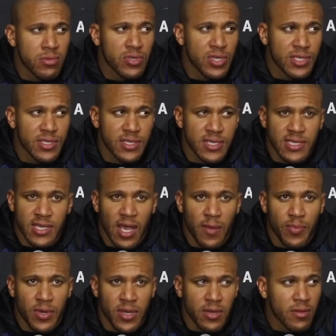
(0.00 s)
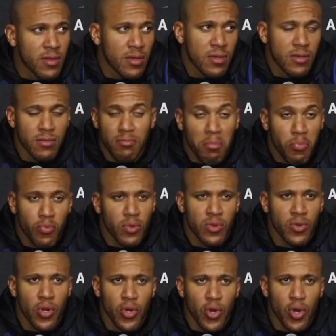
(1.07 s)
just this happening.
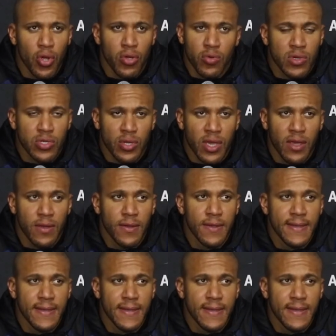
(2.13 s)
No, no, no, he was okay.